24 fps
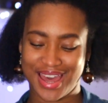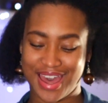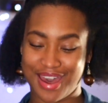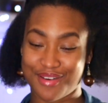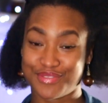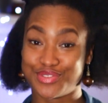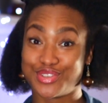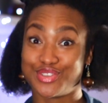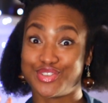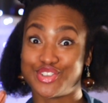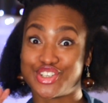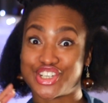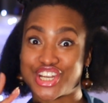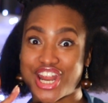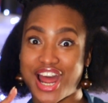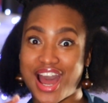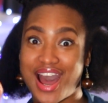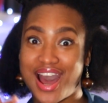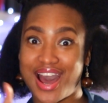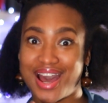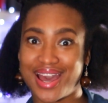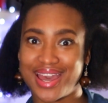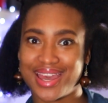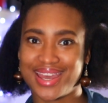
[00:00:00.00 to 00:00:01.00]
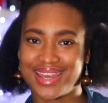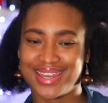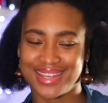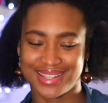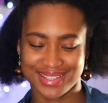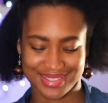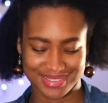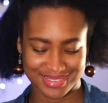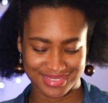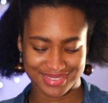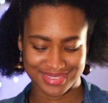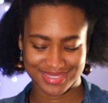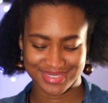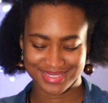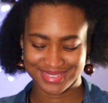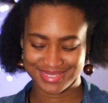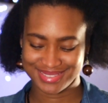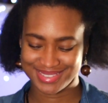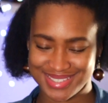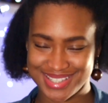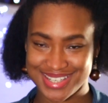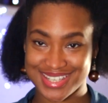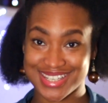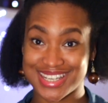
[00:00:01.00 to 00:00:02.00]
have to shine
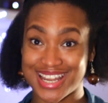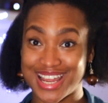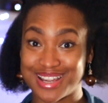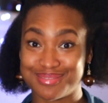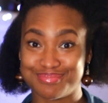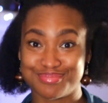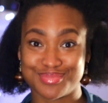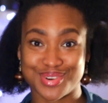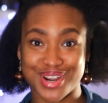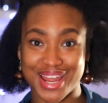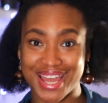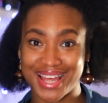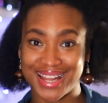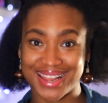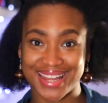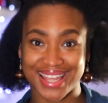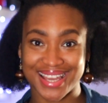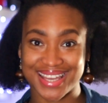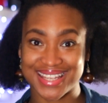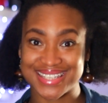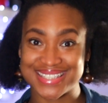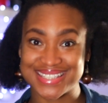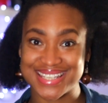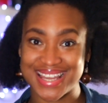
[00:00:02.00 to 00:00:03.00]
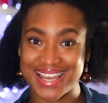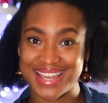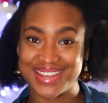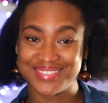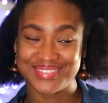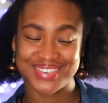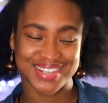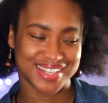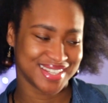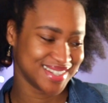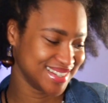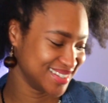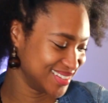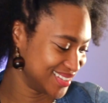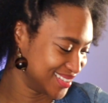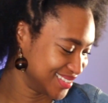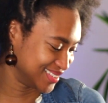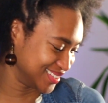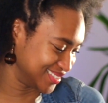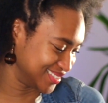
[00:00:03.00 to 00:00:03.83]
bright like a diamond.